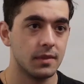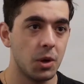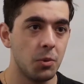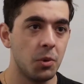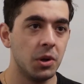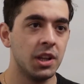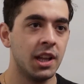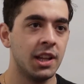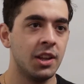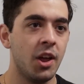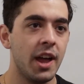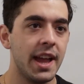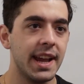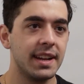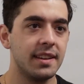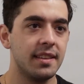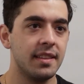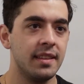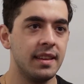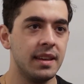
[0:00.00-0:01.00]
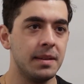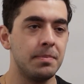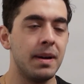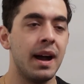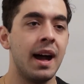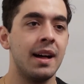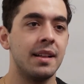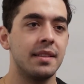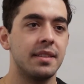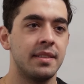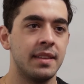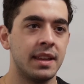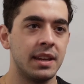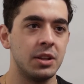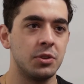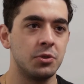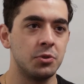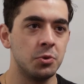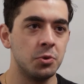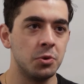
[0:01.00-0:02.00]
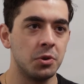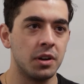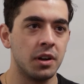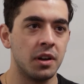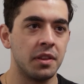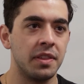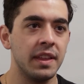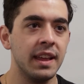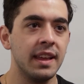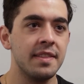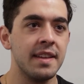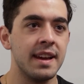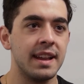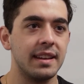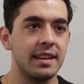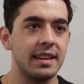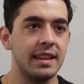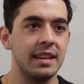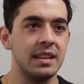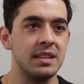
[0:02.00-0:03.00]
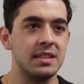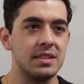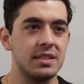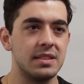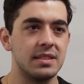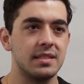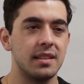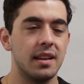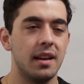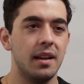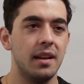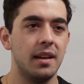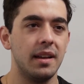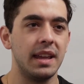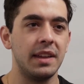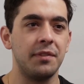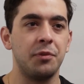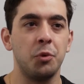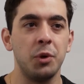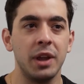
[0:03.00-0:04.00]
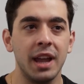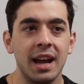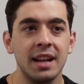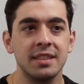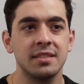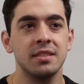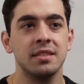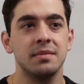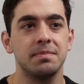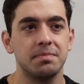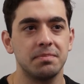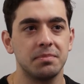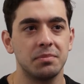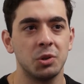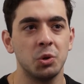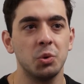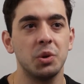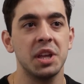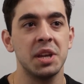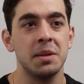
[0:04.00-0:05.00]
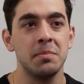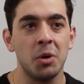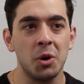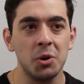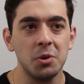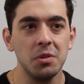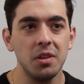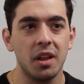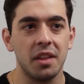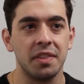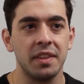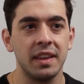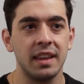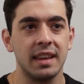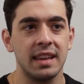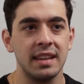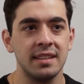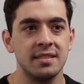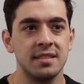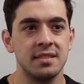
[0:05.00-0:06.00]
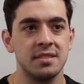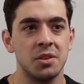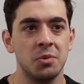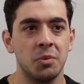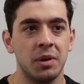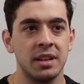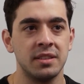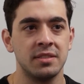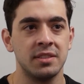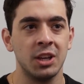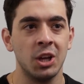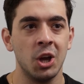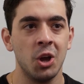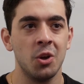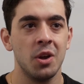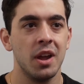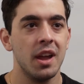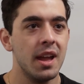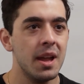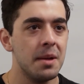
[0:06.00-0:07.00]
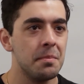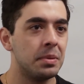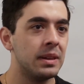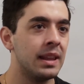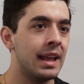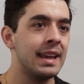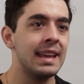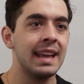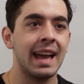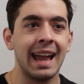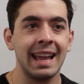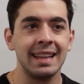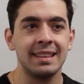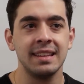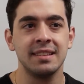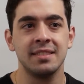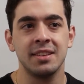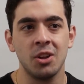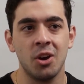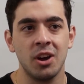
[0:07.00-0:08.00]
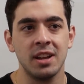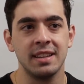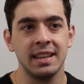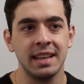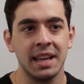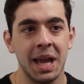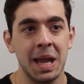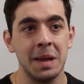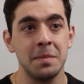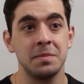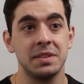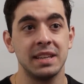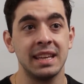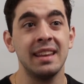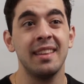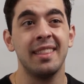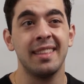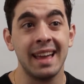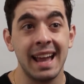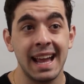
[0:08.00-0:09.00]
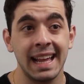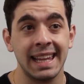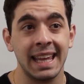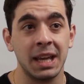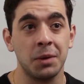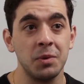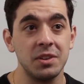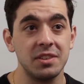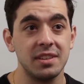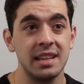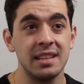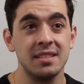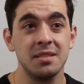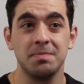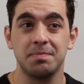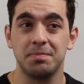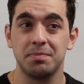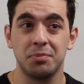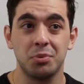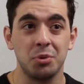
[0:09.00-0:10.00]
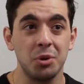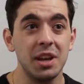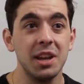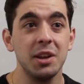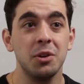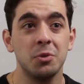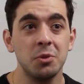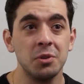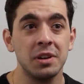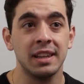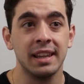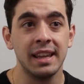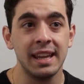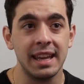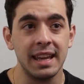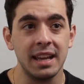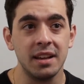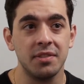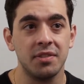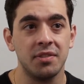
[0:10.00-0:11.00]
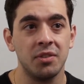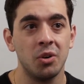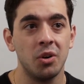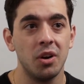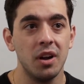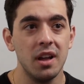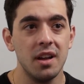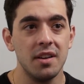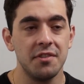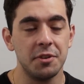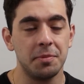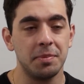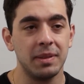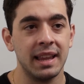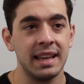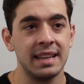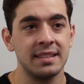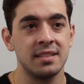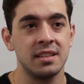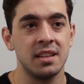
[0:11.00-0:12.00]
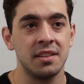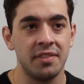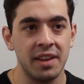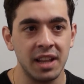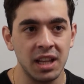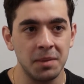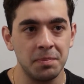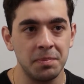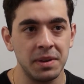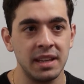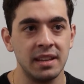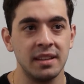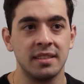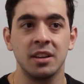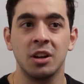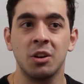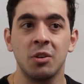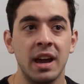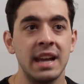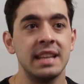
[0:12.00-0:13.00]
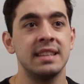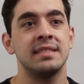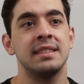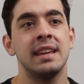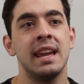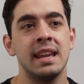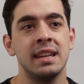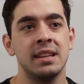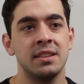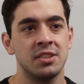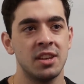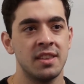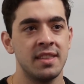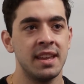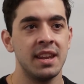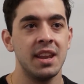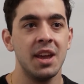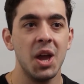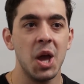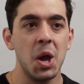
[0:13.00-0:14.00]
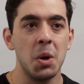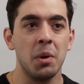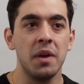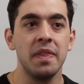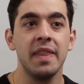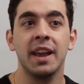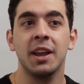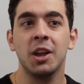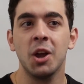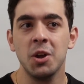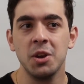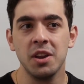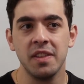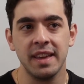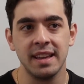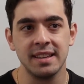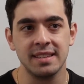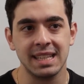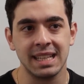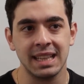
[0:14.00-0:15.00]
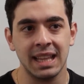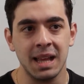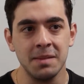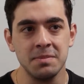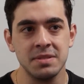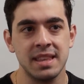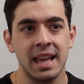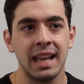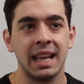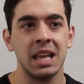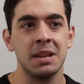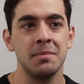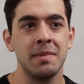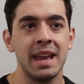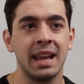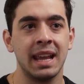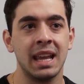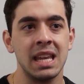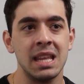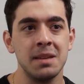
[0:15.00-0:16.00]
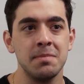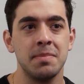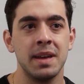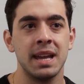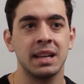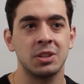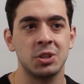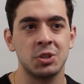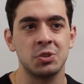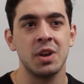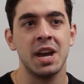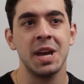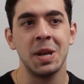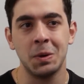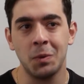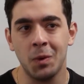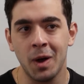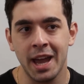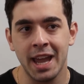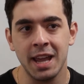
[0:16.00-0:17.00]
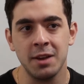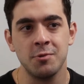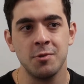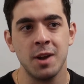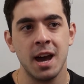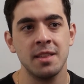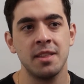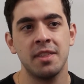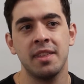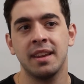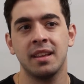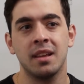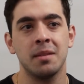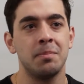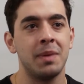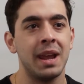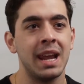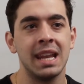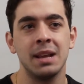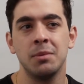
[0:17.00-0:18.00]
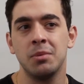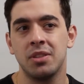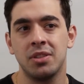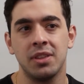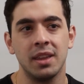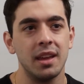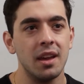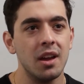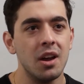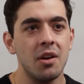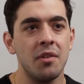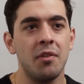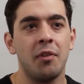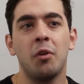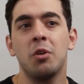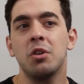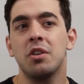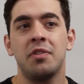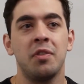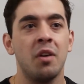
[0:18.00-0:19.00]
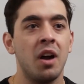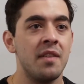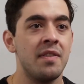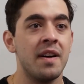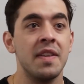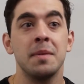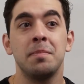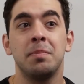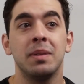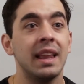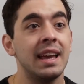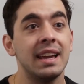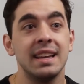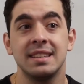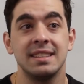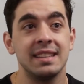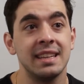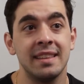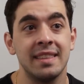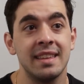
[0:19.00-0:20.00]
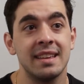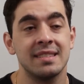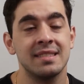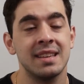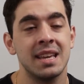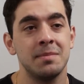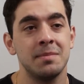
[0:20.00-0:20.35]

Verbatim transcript: Well, I liked the path that he took. I think that is, if we are to look at a model, I think his is the one to go. Play 80 to 90 games in the A-League, which is a pretty good league for players to develop in. It's a great standard. So then when they go to these clubs, they can make an impact straight away rather than competing with the 4 or 5 other players in their same